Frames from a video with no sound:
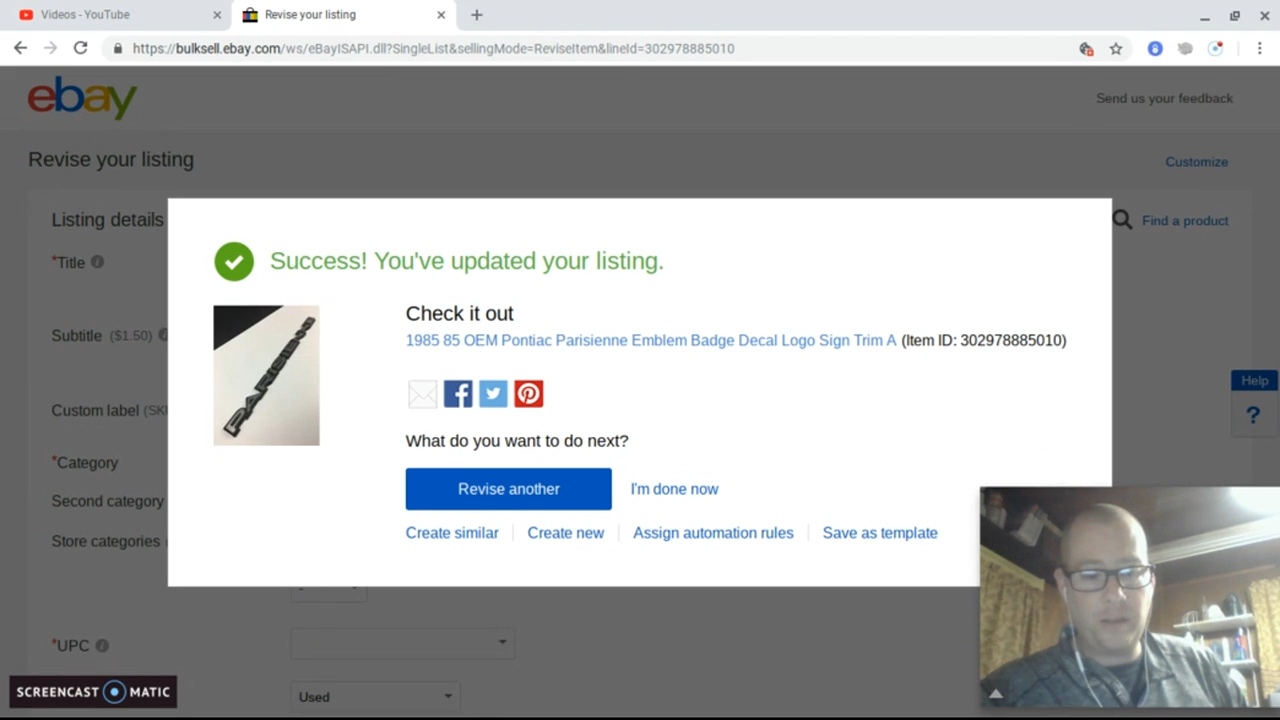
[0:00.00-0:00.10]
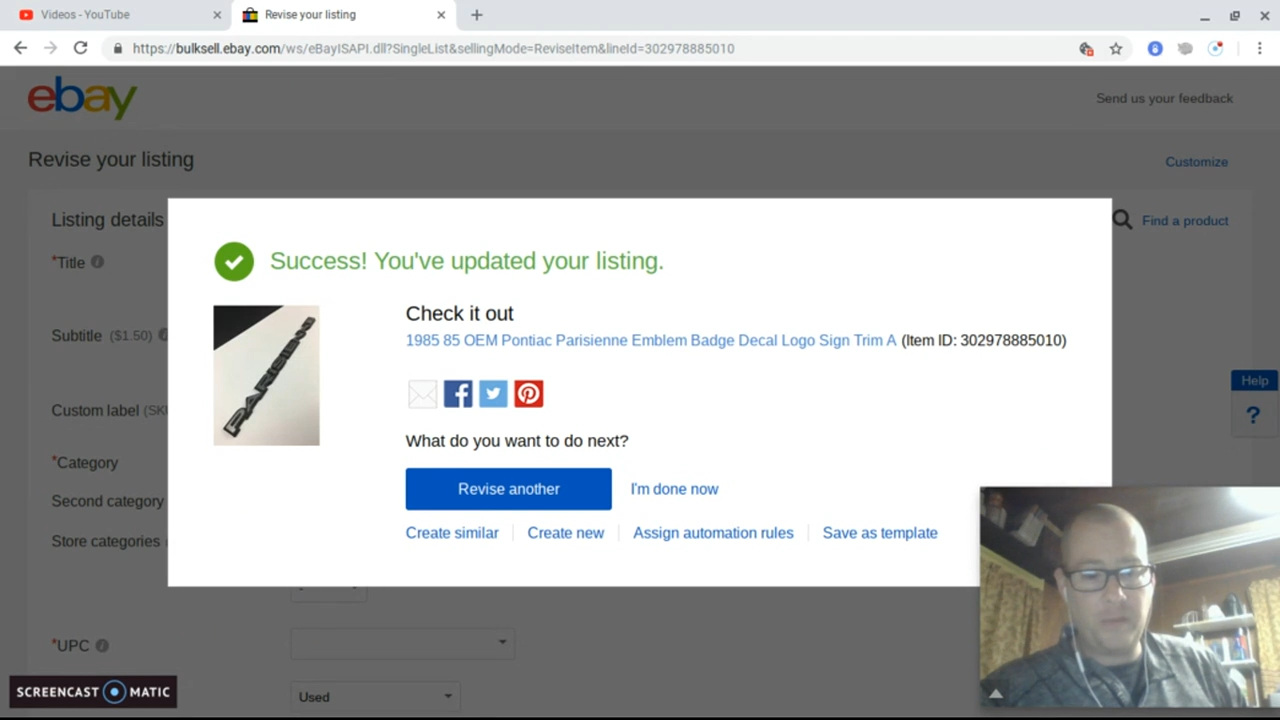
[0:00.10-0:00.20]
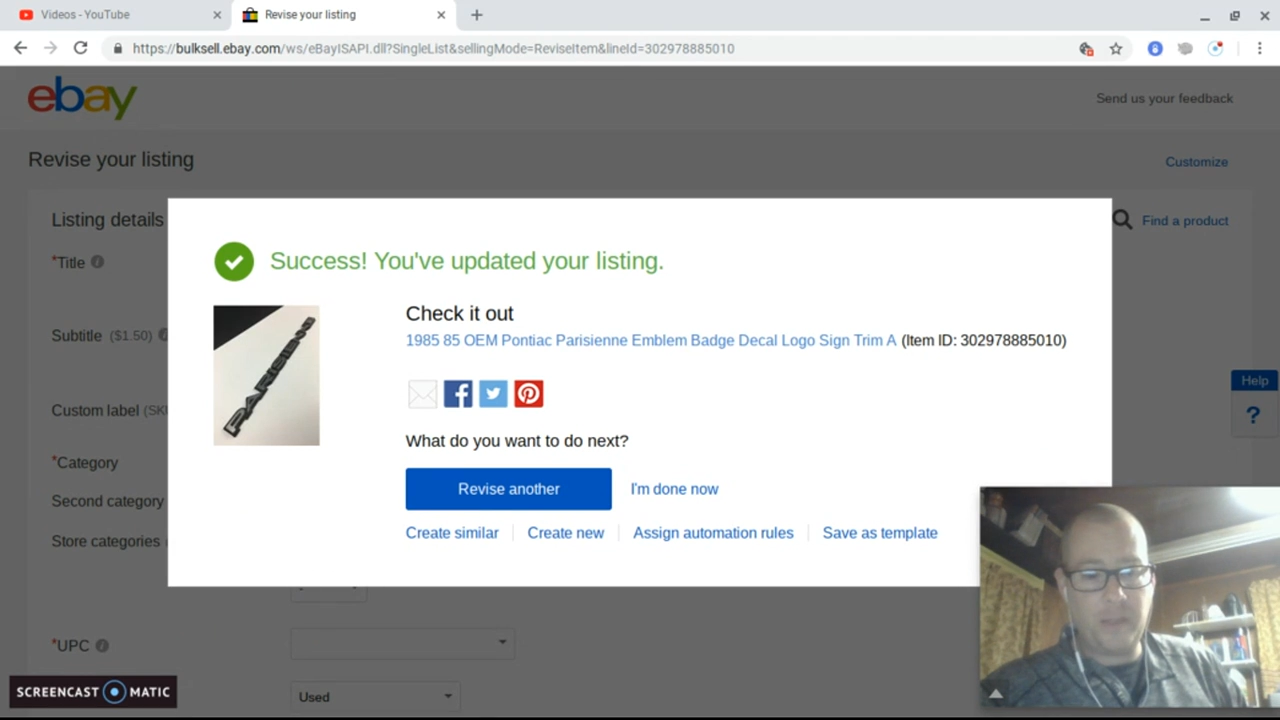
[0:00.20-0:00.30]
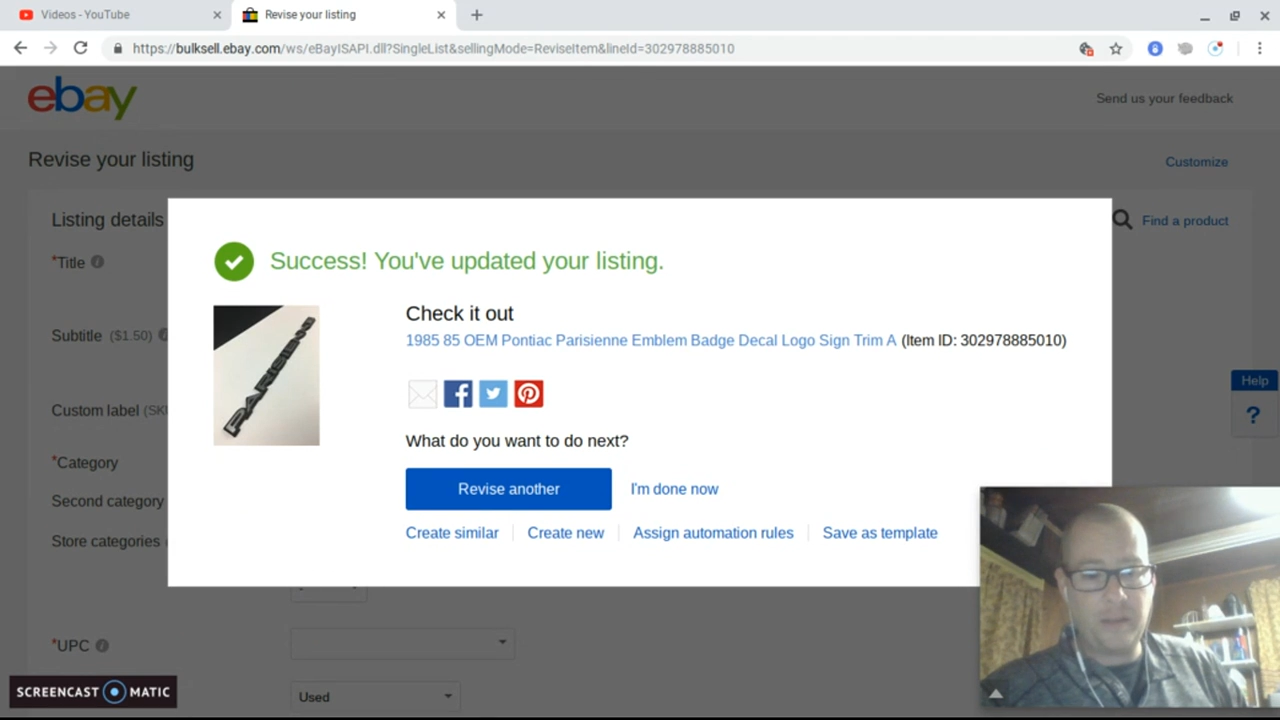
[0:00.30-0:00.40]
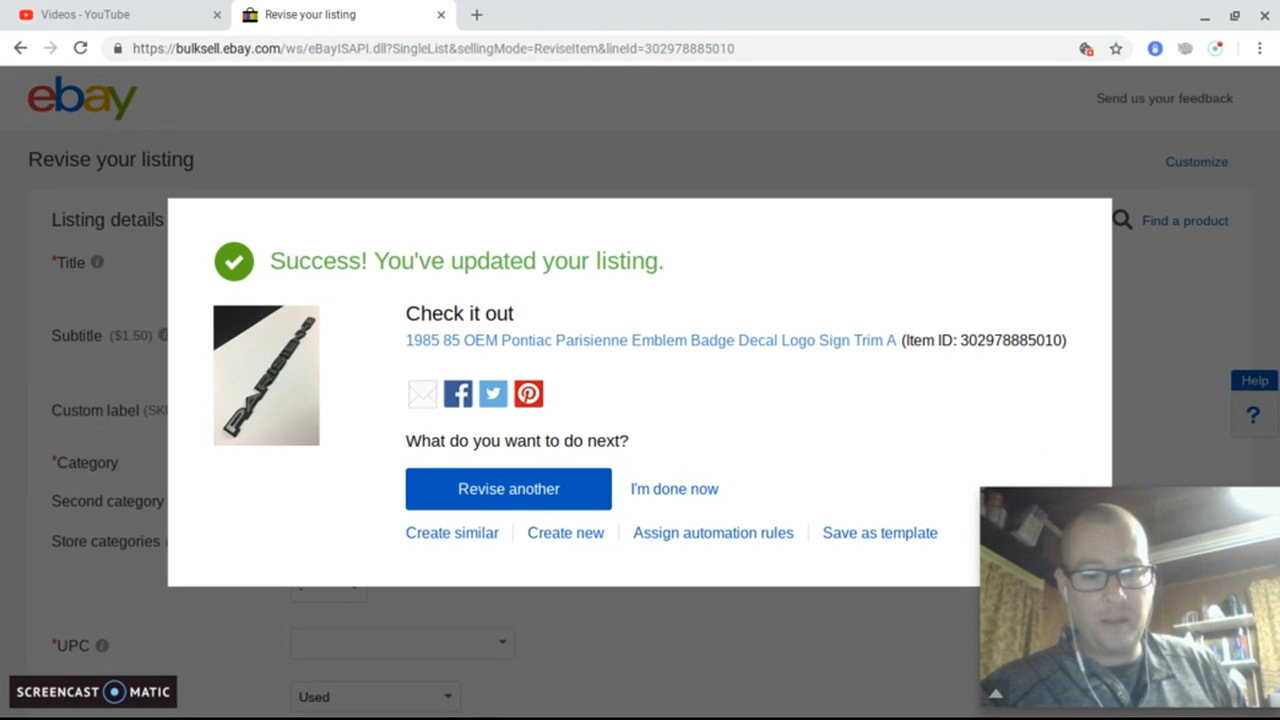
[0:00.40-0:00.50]

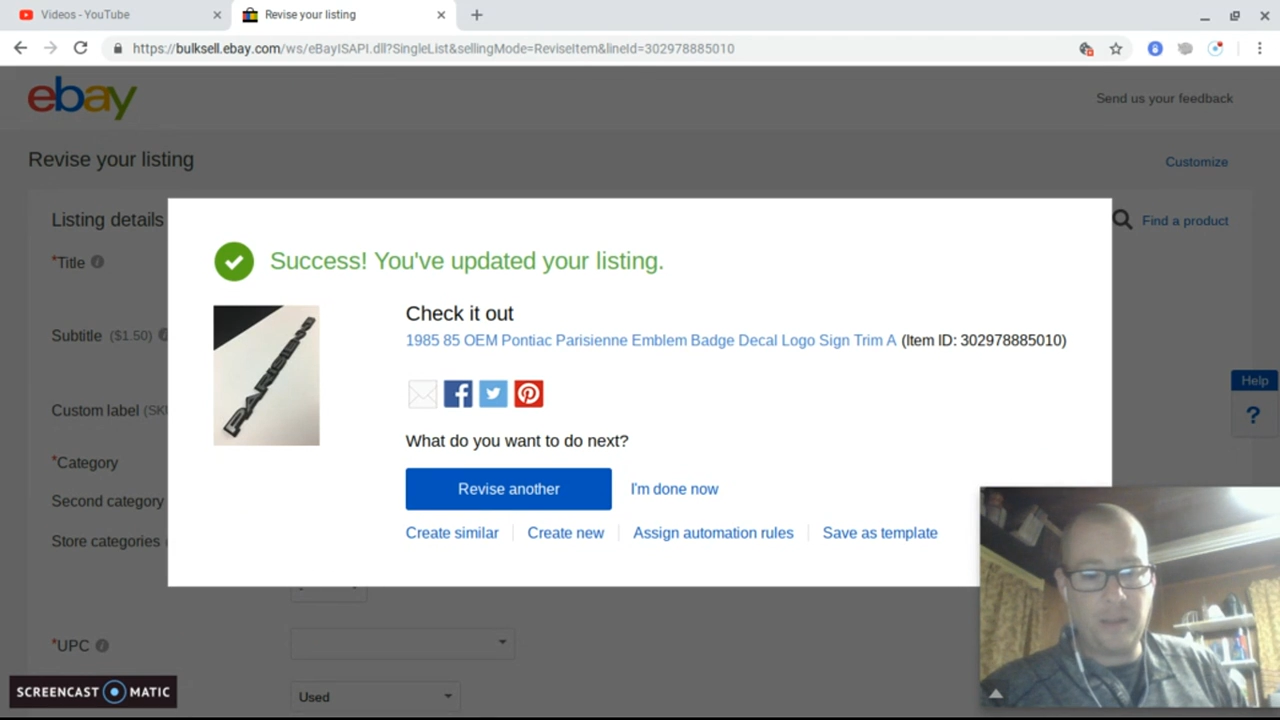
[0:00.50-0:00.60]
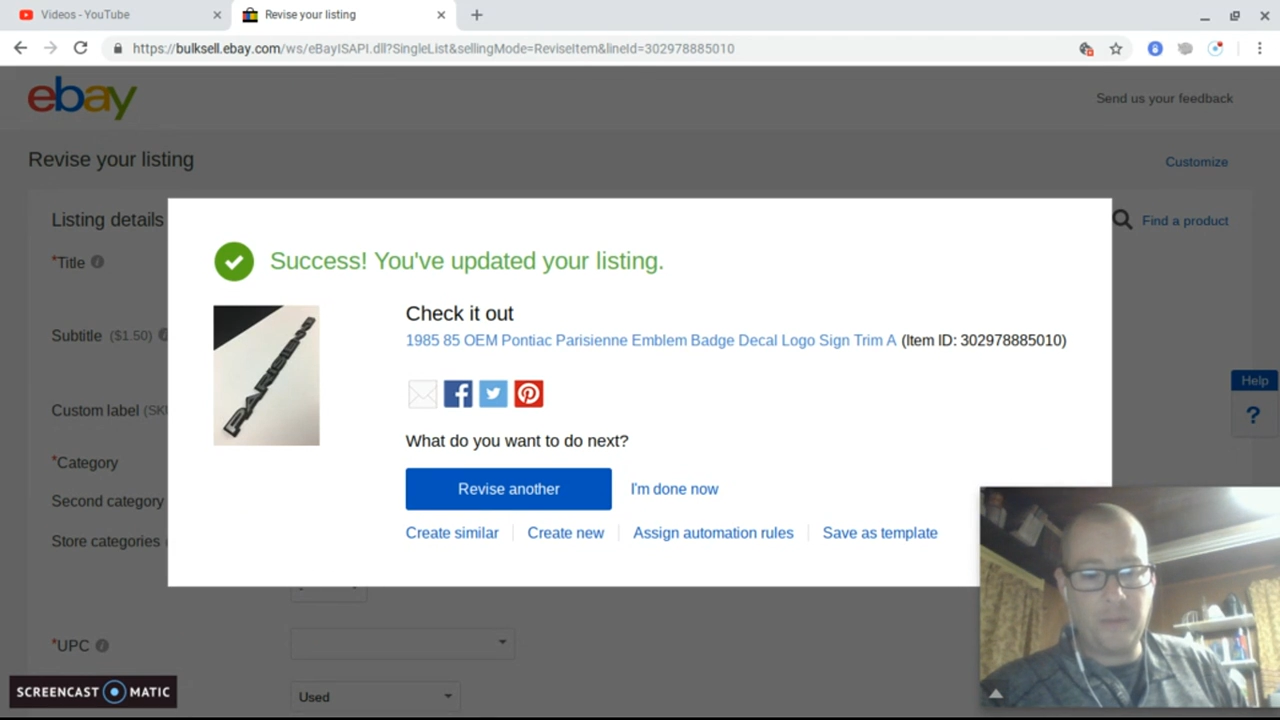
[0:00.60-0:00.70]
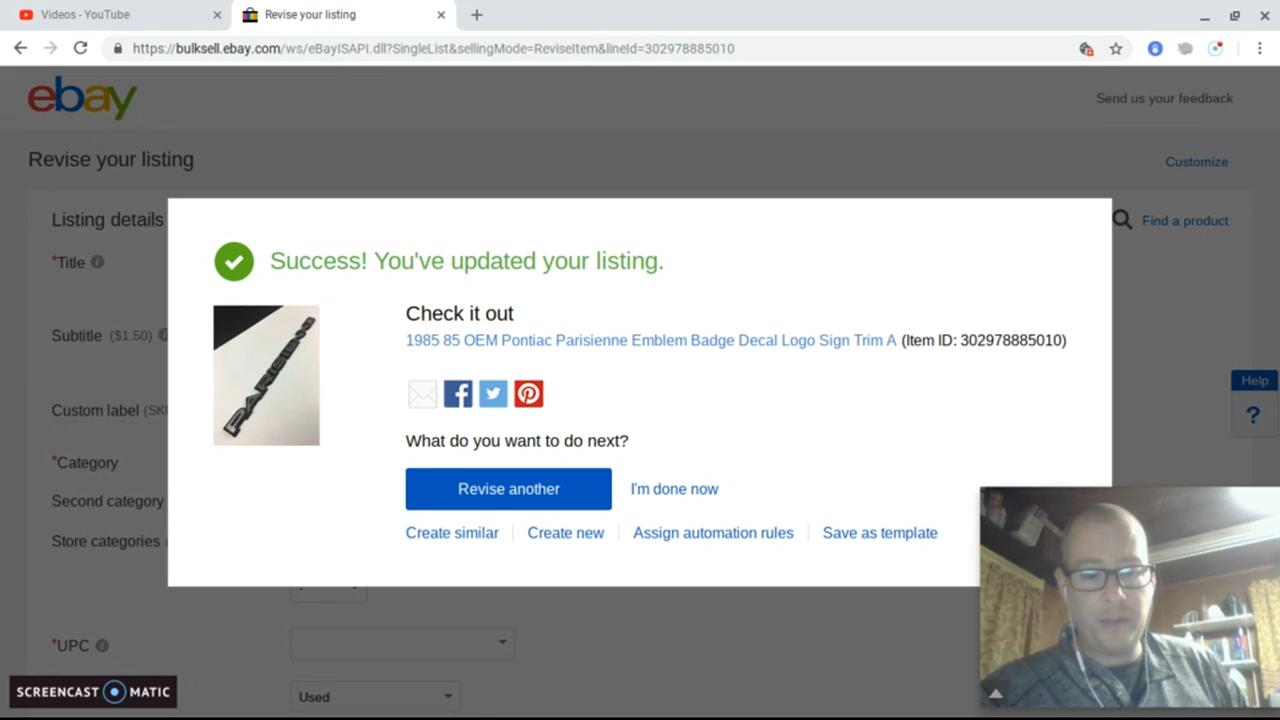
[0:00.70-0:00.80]
anything about that,